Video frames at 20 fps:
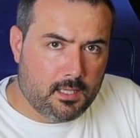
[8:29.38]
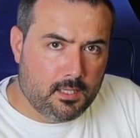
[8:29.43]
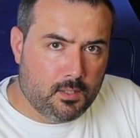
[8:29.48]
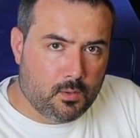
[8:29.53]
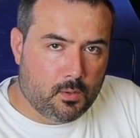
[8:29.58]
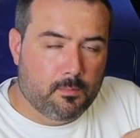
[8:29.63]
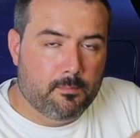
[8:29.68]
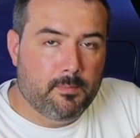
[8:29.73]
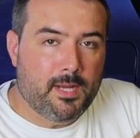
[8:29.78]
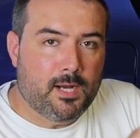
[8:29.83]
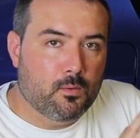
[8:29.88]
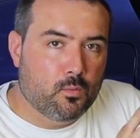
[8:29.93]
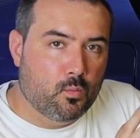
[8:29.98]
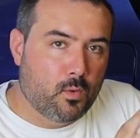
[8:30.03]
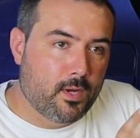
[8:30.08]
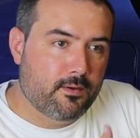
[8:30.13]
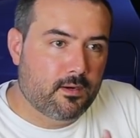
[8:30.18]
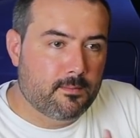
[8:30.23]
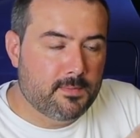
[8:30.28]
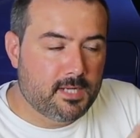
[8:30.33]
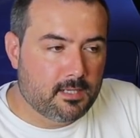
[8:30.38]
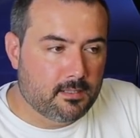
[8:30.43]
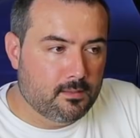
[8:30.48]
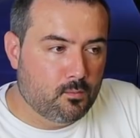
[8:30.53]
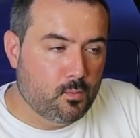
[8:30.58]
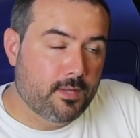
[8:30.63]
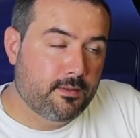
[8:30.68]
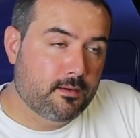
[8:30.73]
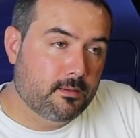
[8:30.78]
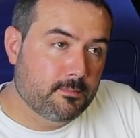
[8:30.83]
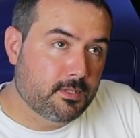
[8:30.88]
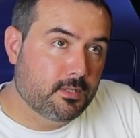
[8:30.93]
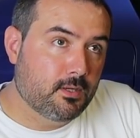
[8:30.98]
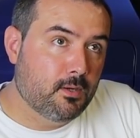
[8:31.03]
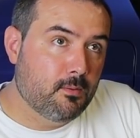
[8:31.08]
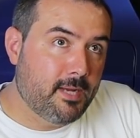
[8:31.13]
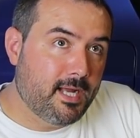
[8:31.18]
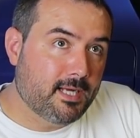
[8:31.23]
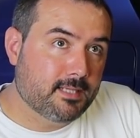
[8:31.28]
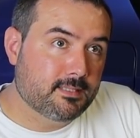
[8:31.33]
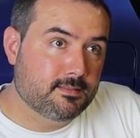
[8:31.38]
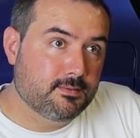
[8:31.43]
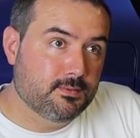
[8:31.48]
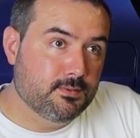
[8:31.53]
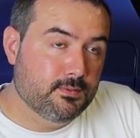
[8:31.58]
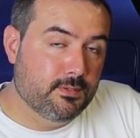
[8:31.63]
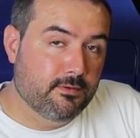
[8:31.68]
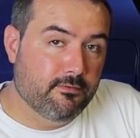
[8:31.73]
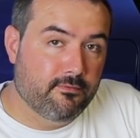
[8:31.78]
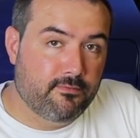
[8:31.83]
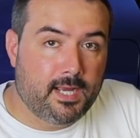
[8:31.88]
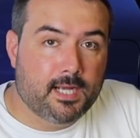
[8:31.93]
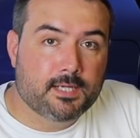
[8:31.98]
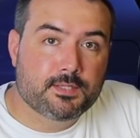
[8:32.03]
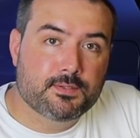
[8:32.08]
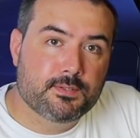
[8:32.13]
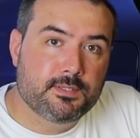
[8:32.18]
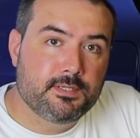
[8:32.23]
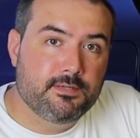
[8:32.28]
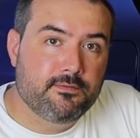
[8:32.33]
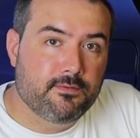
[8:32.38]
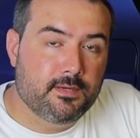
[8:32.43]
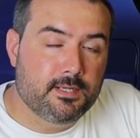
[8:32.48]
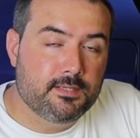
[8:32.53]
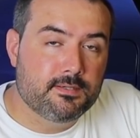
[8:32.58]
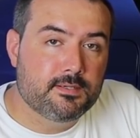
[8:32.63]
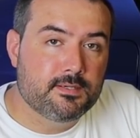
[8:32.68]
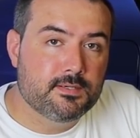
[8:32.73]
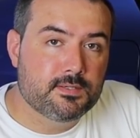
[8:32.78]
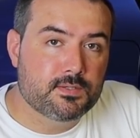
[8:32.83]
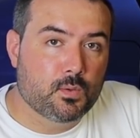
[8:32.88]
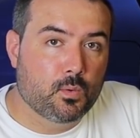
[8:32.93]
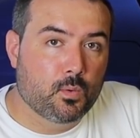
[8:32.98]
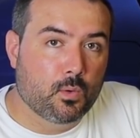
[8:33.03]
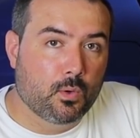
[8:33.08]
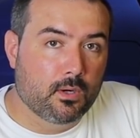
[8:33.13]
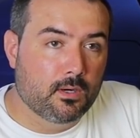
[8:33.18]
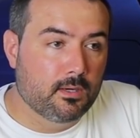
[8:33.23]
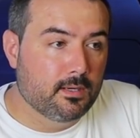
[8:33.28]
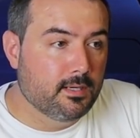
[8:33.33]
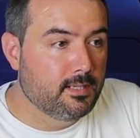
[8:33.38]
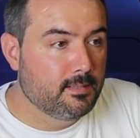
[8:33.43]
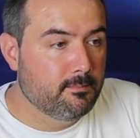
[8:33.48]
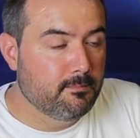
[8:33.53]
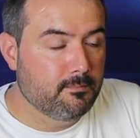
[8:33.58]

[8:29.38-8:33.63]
you know, about whether I'm going to go back to the factory fenders, or,